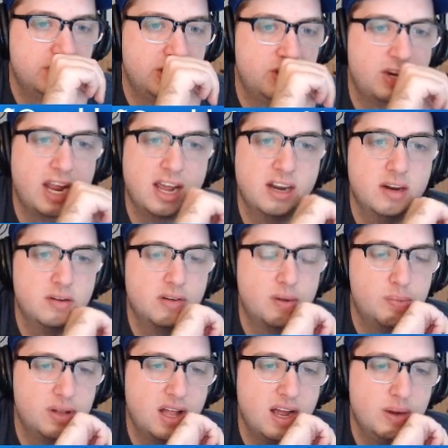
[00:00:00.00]
You can't
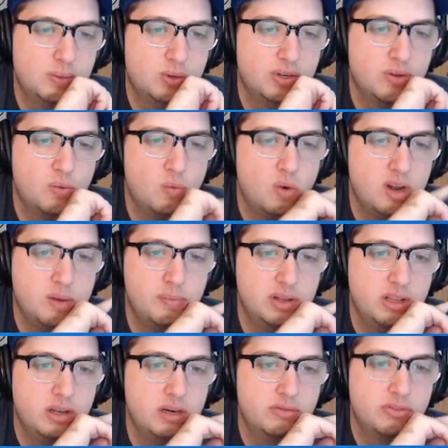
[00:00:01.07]
apply more than one
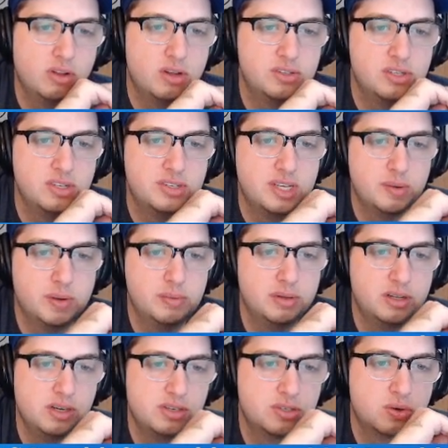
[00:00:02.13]
ability flaw to the same
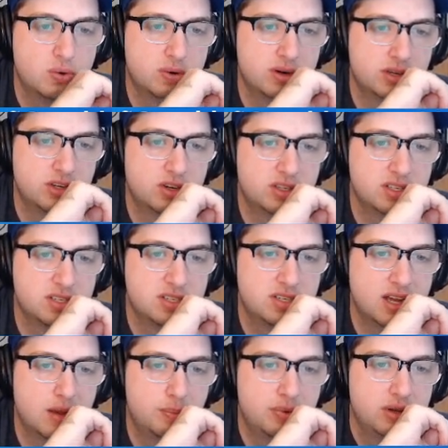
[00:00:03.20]
ability score during this
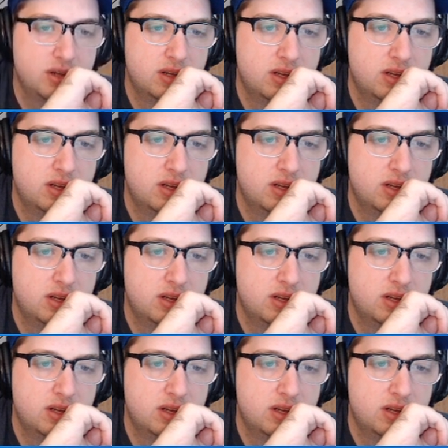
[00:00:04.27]
step